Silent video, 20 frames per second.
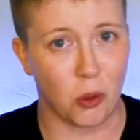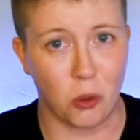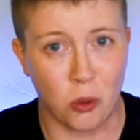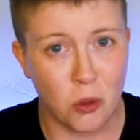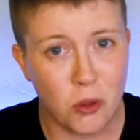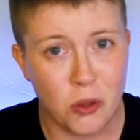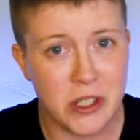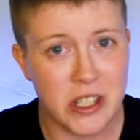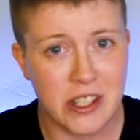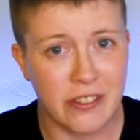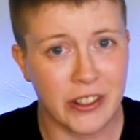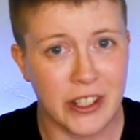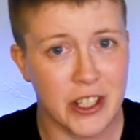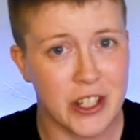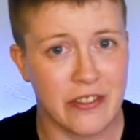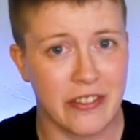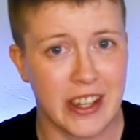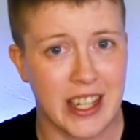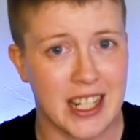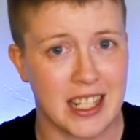who is
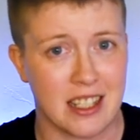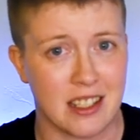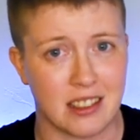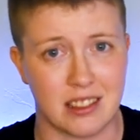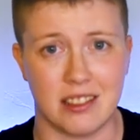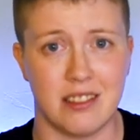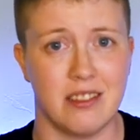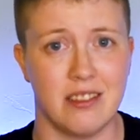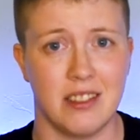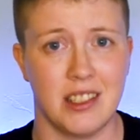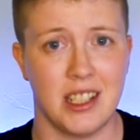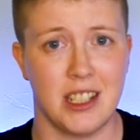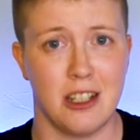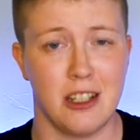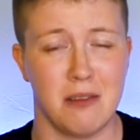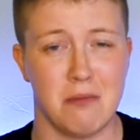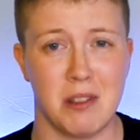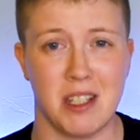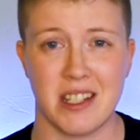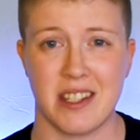Fierce Fatty?
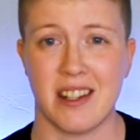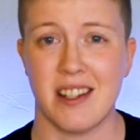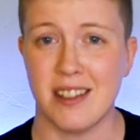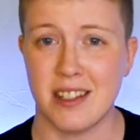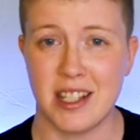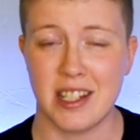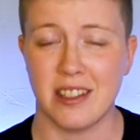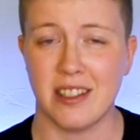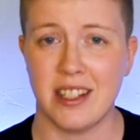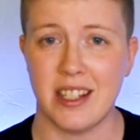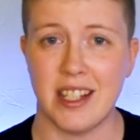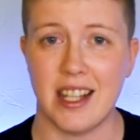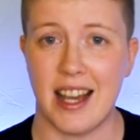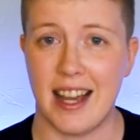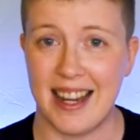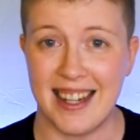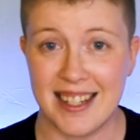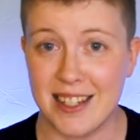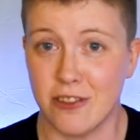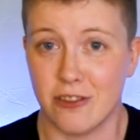Because honestly,
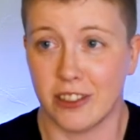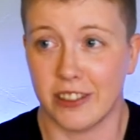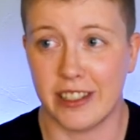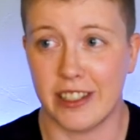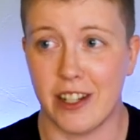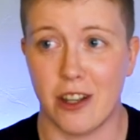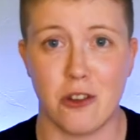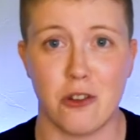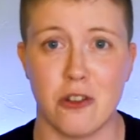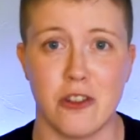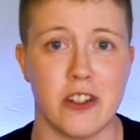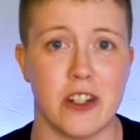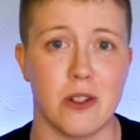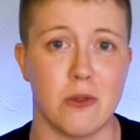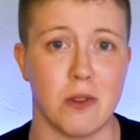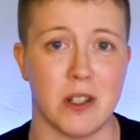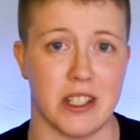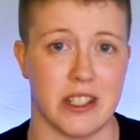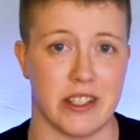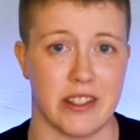I didn't really know who she
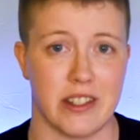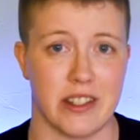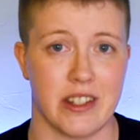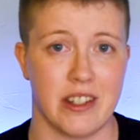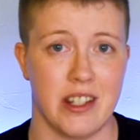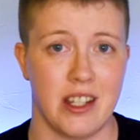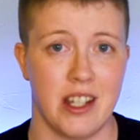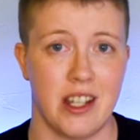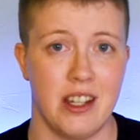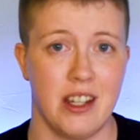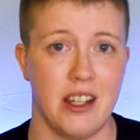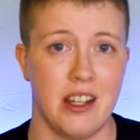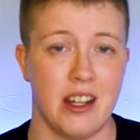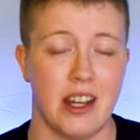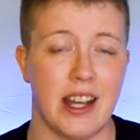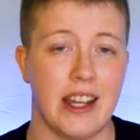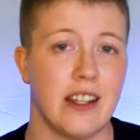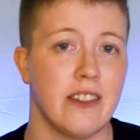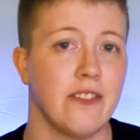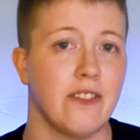was.
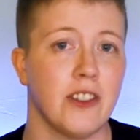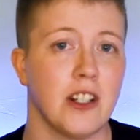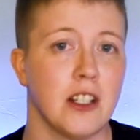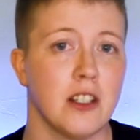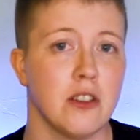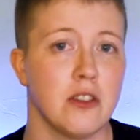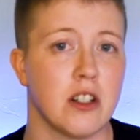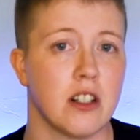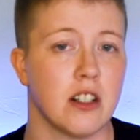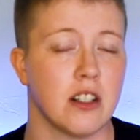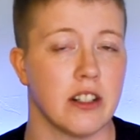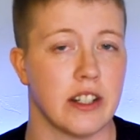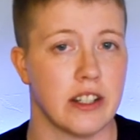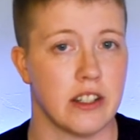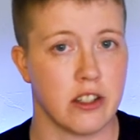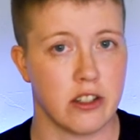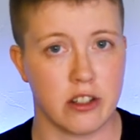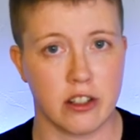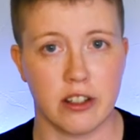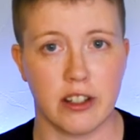I had followed her
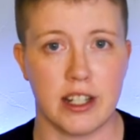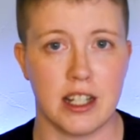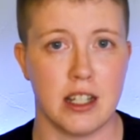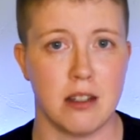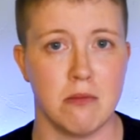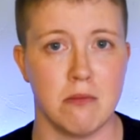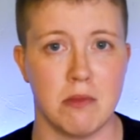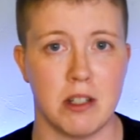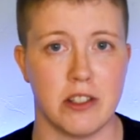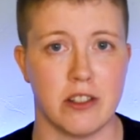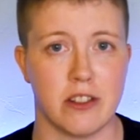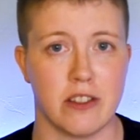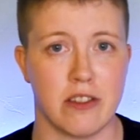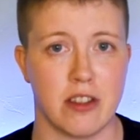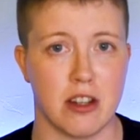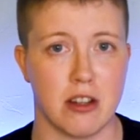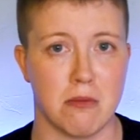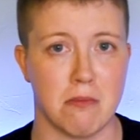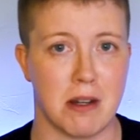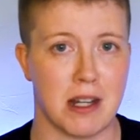Instagram under
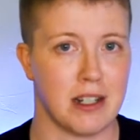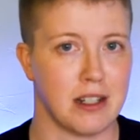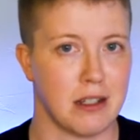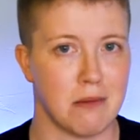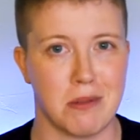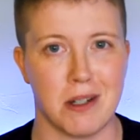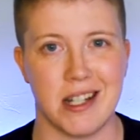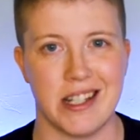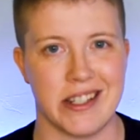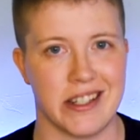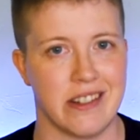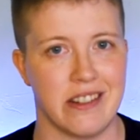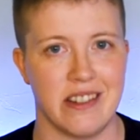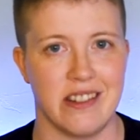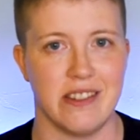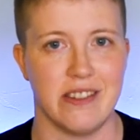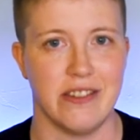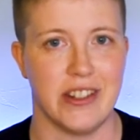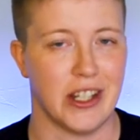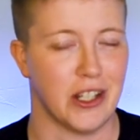the body
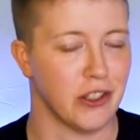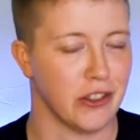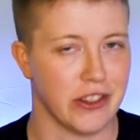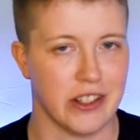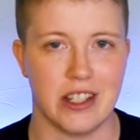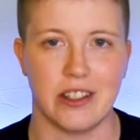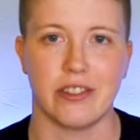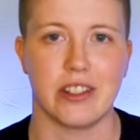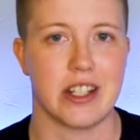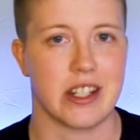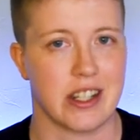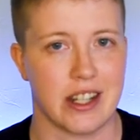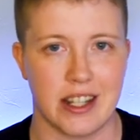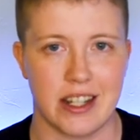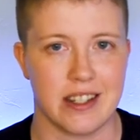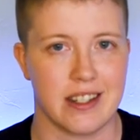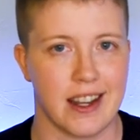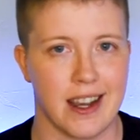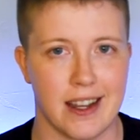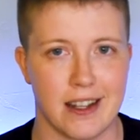positive health at every
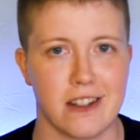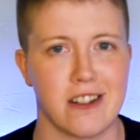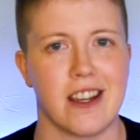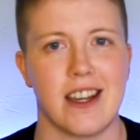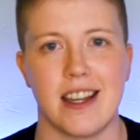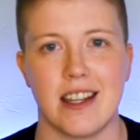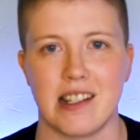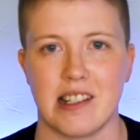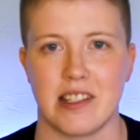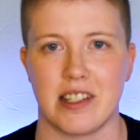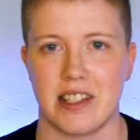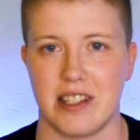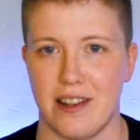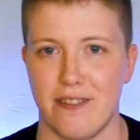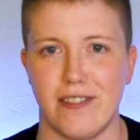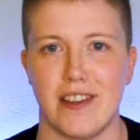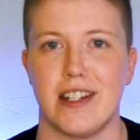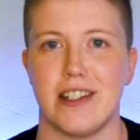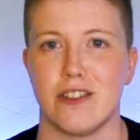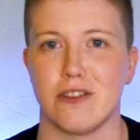size hashtags because I
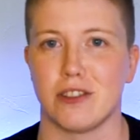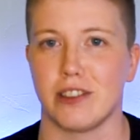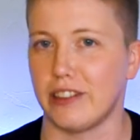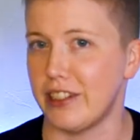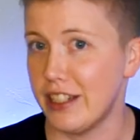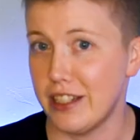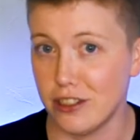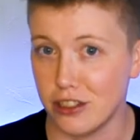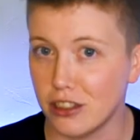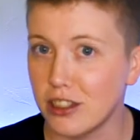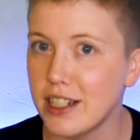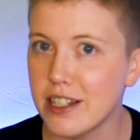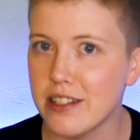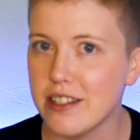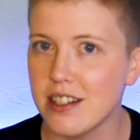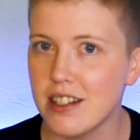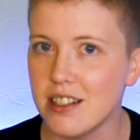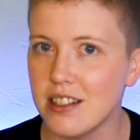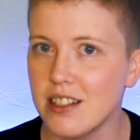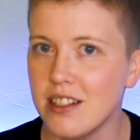find it really
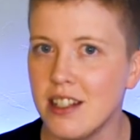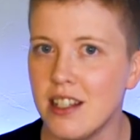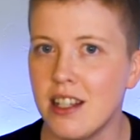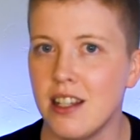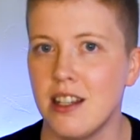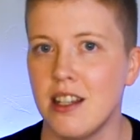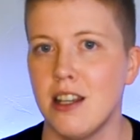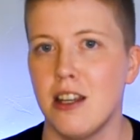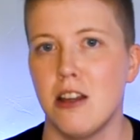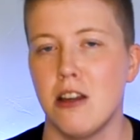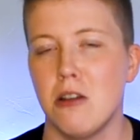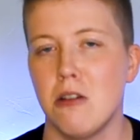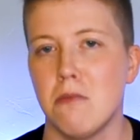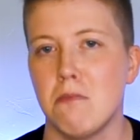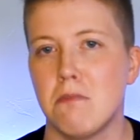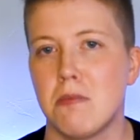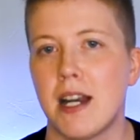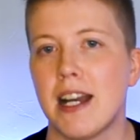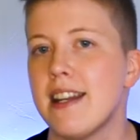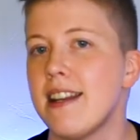interesting,
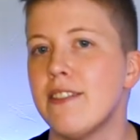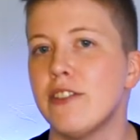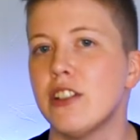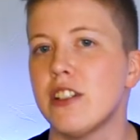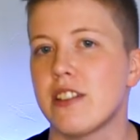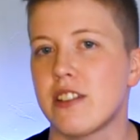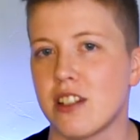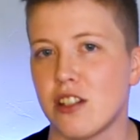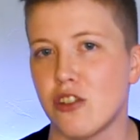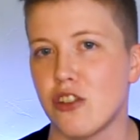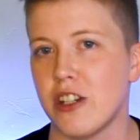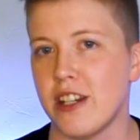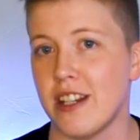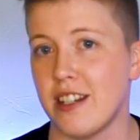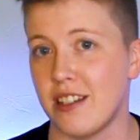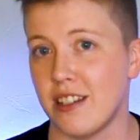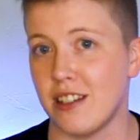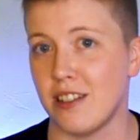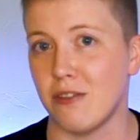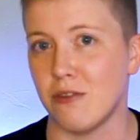but I never
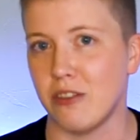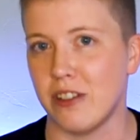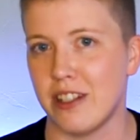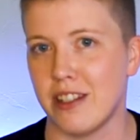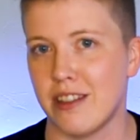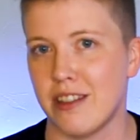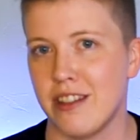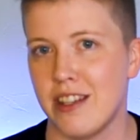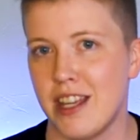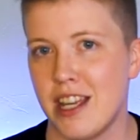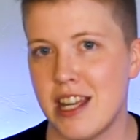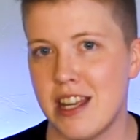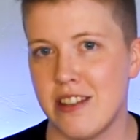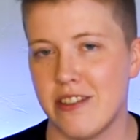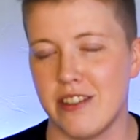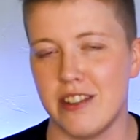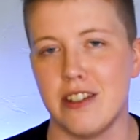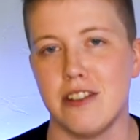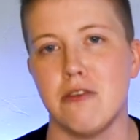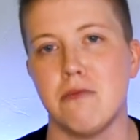associated it with
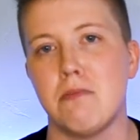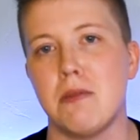the new